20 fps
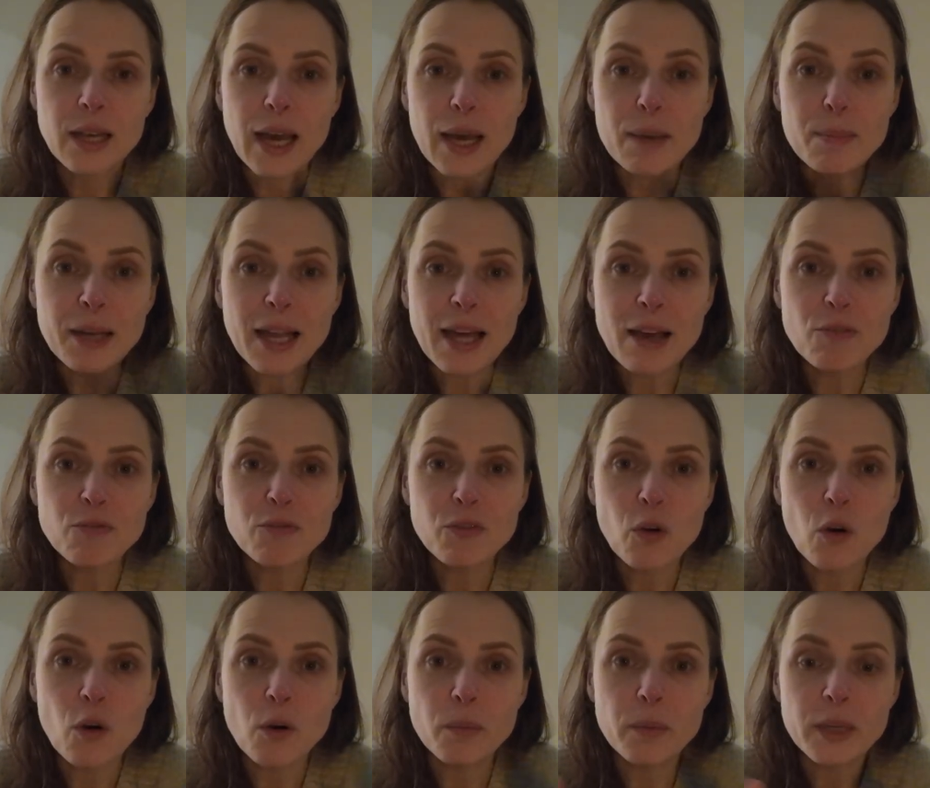a
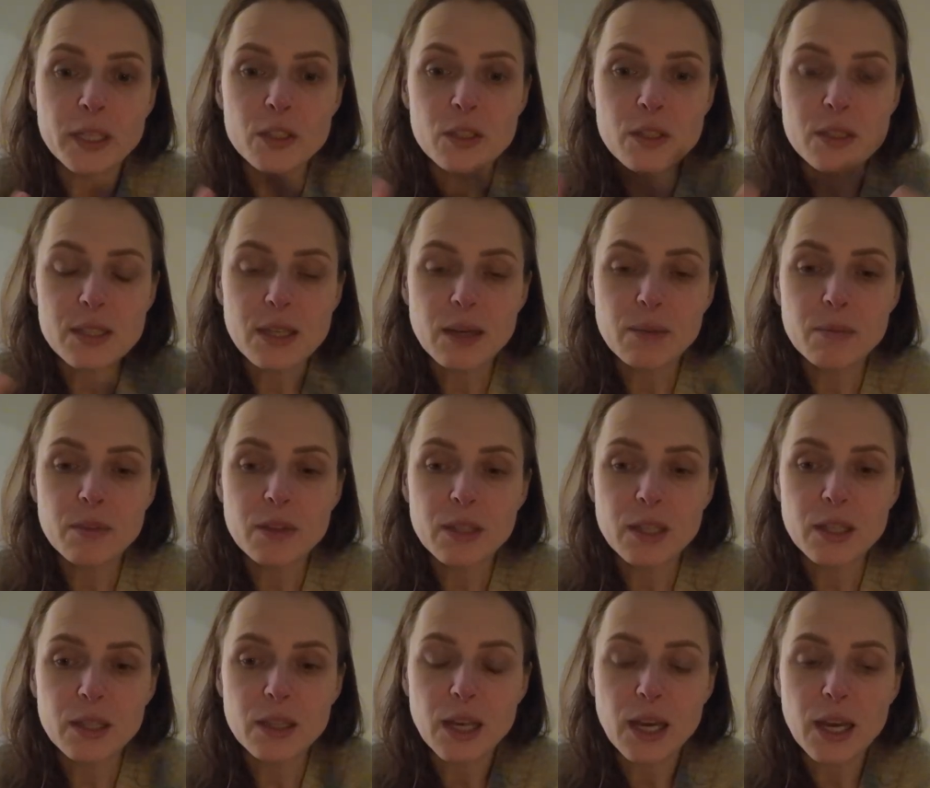platform, into
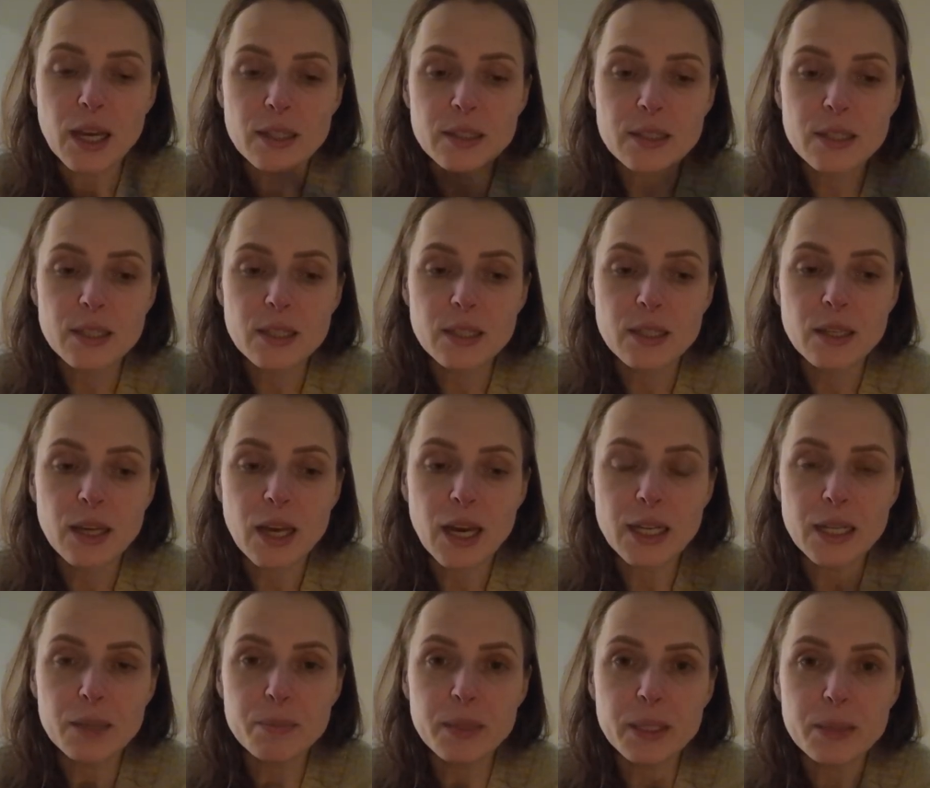something that
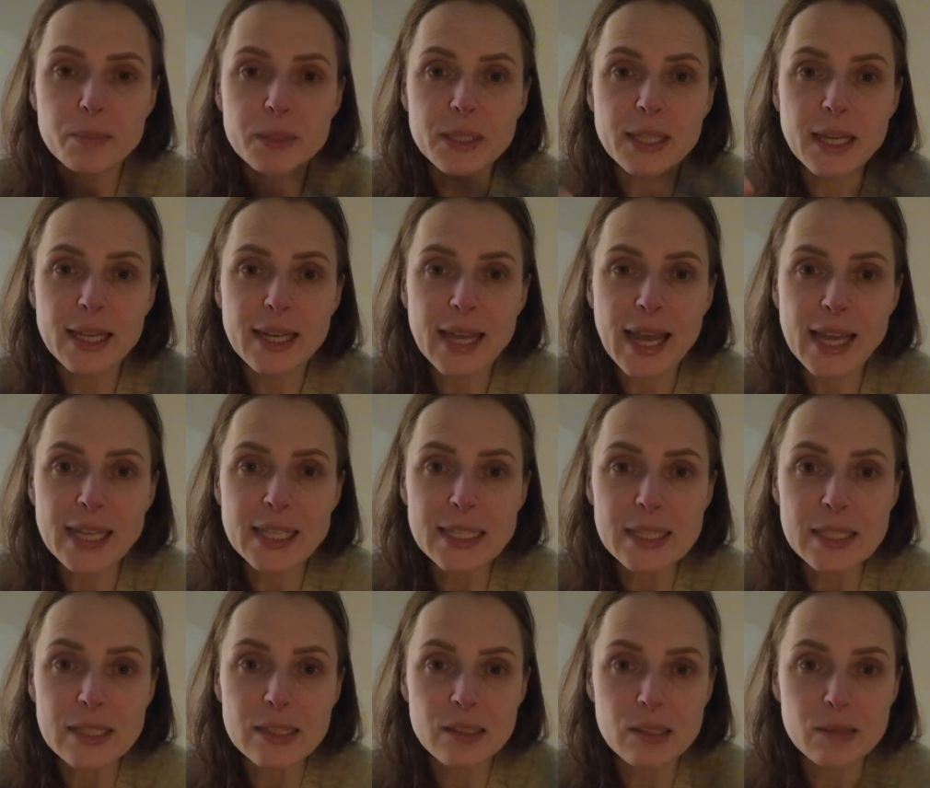other people can
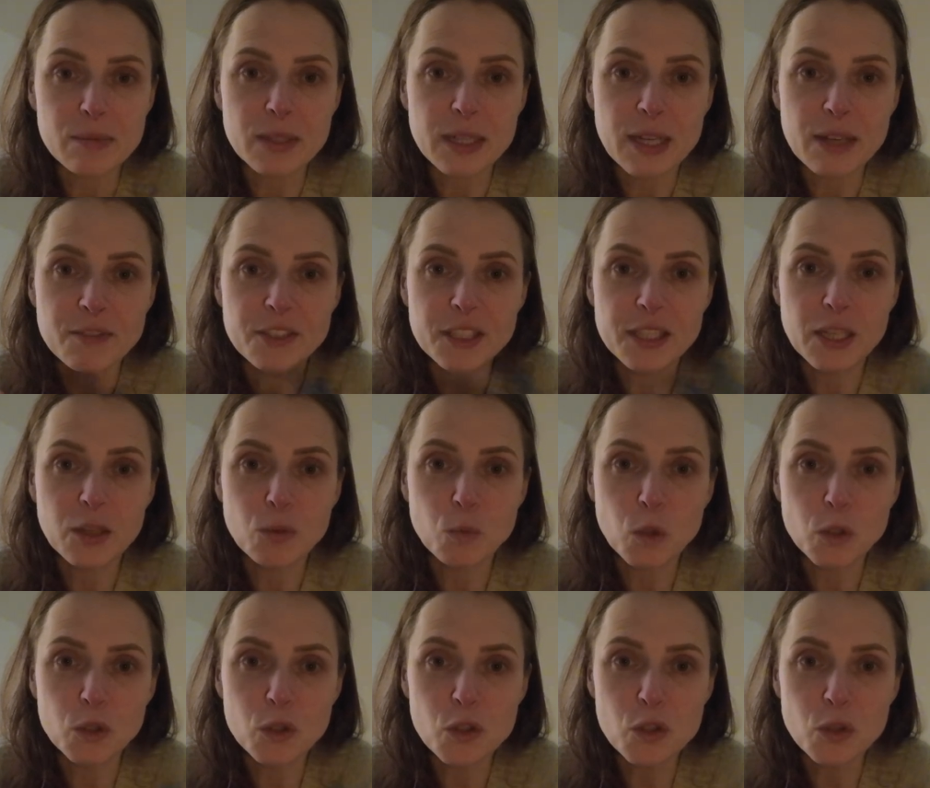access whenever they
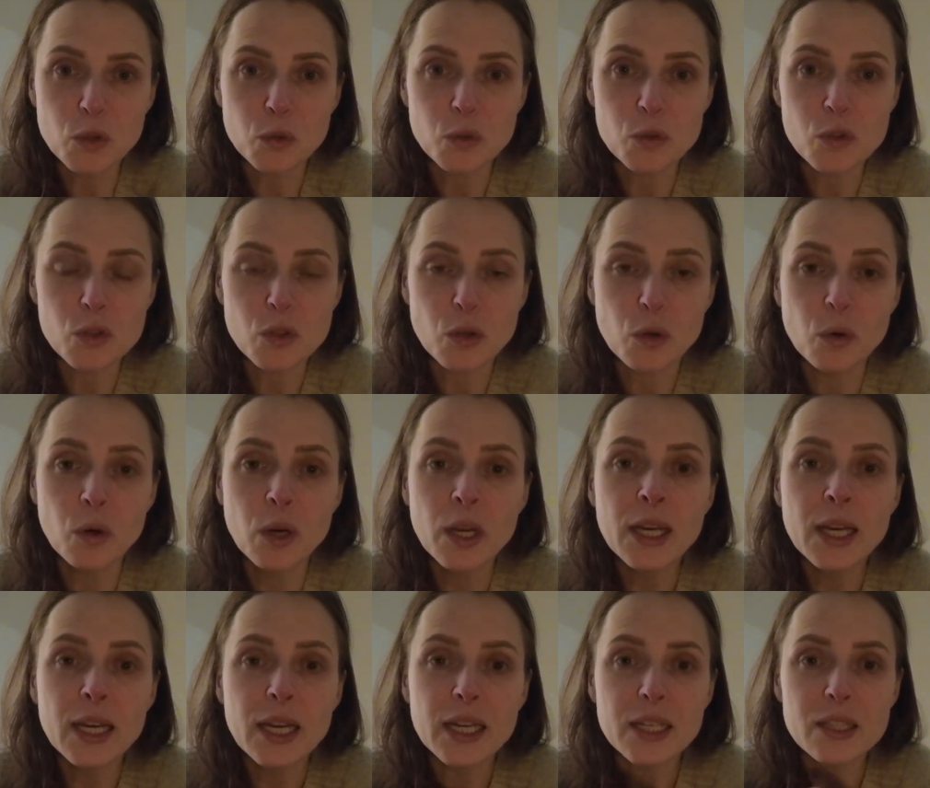want to. So
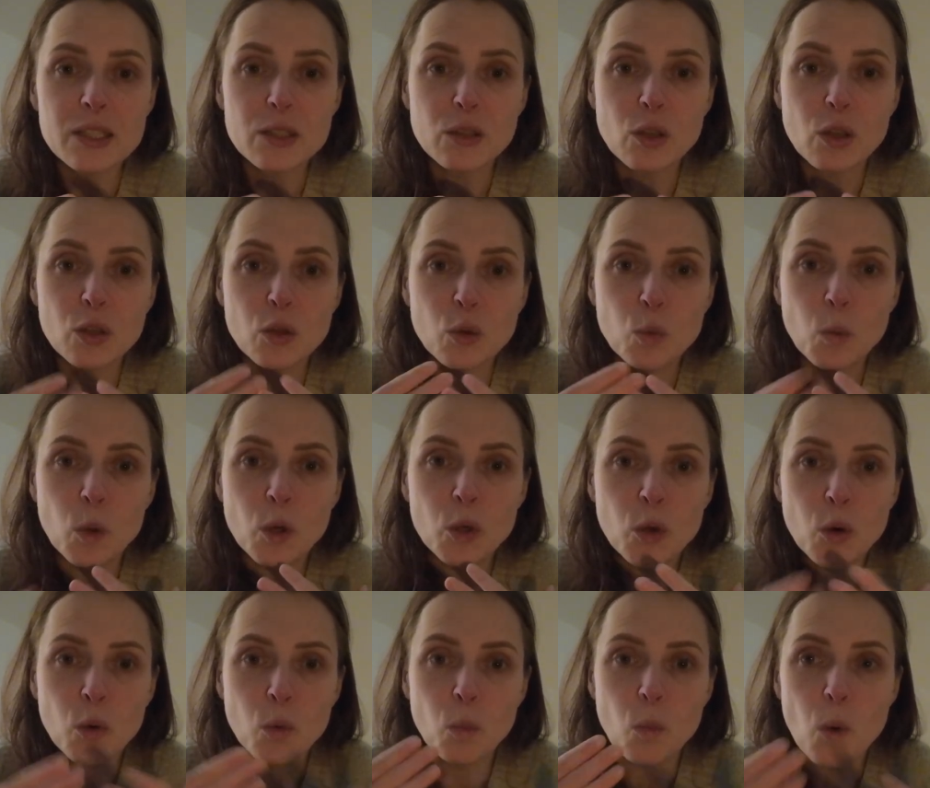it's not a
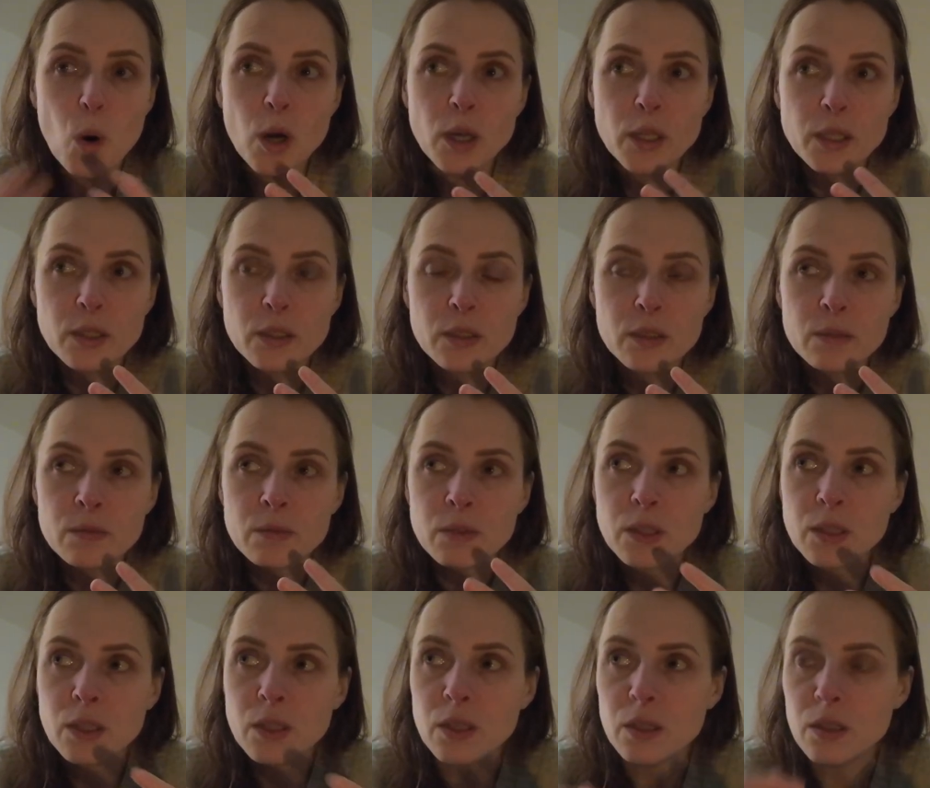one-on-one,
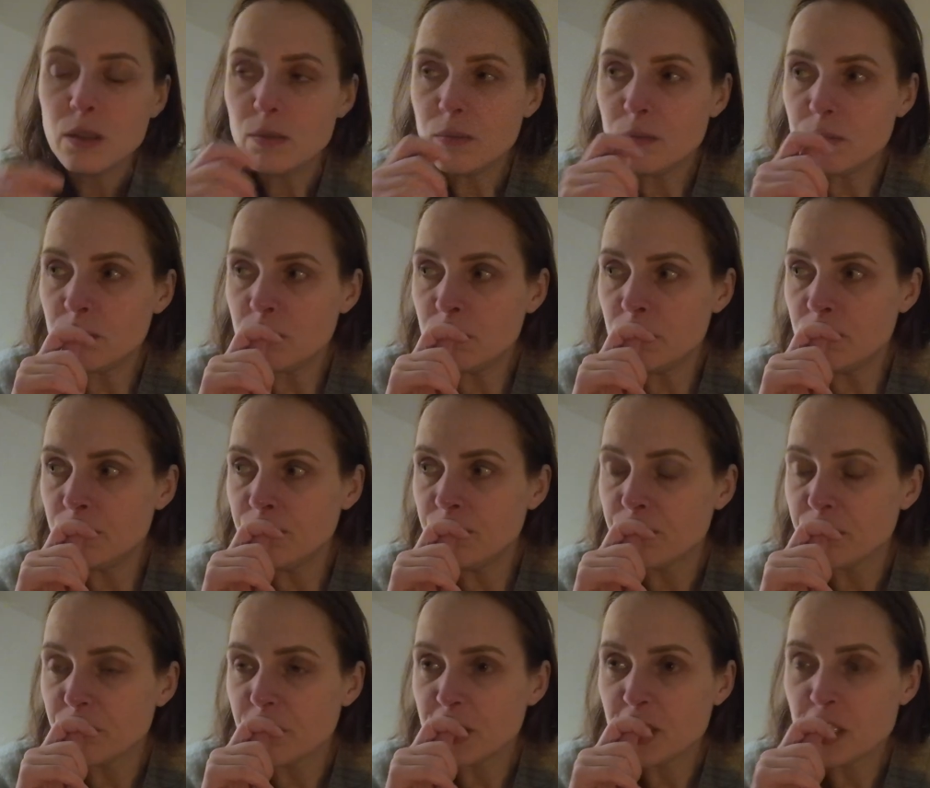
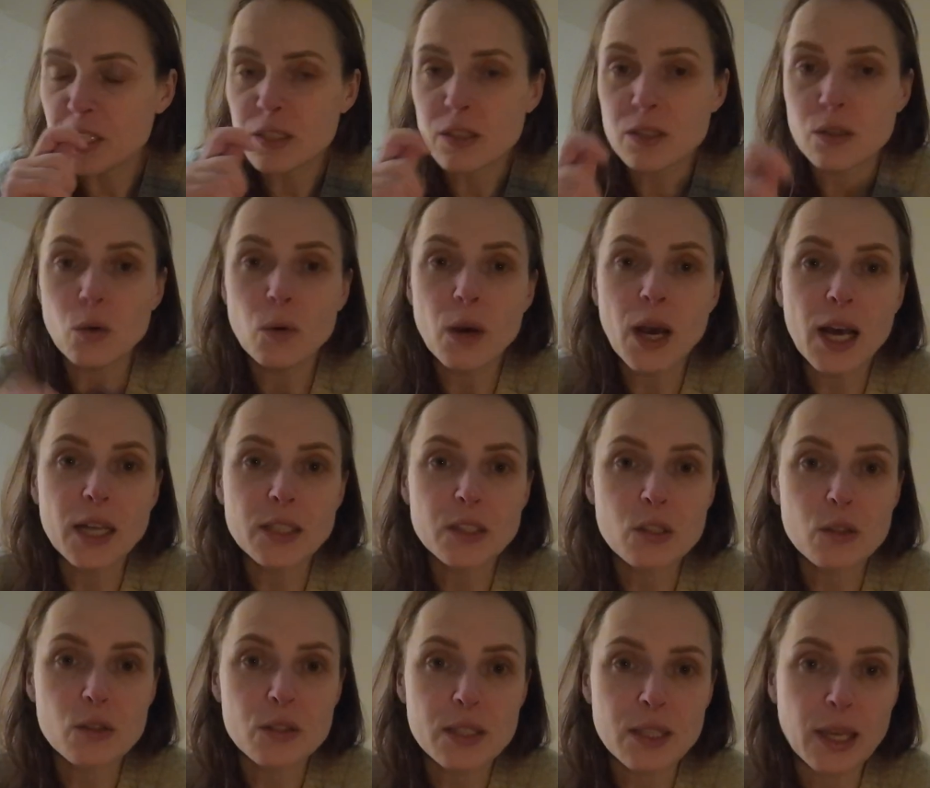which is so hard
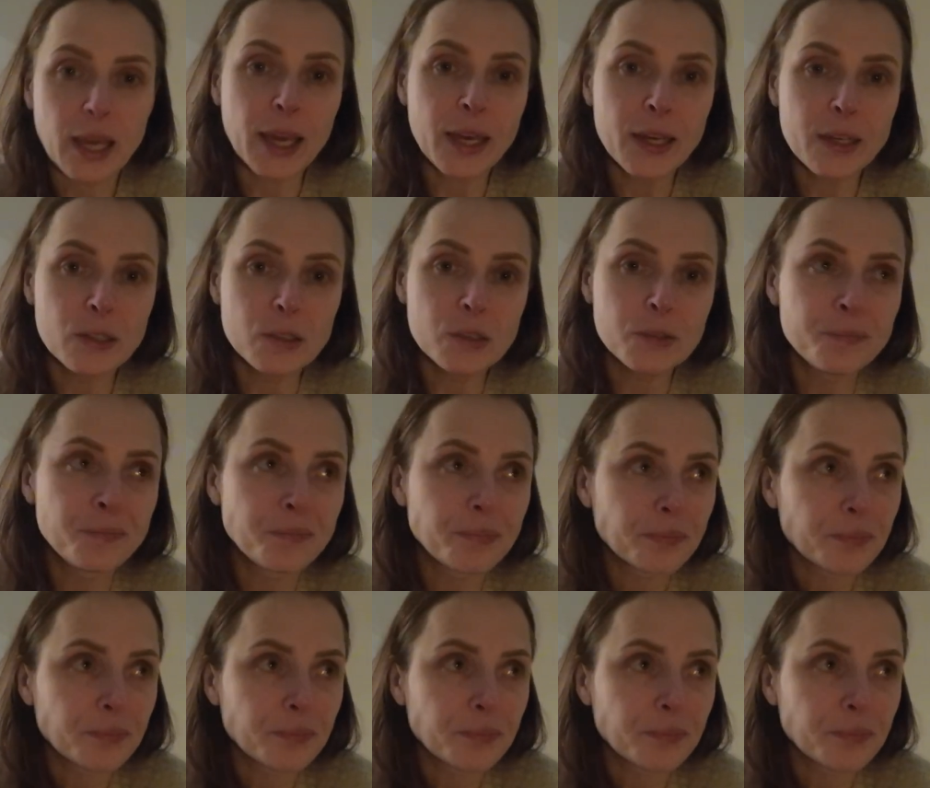to scale.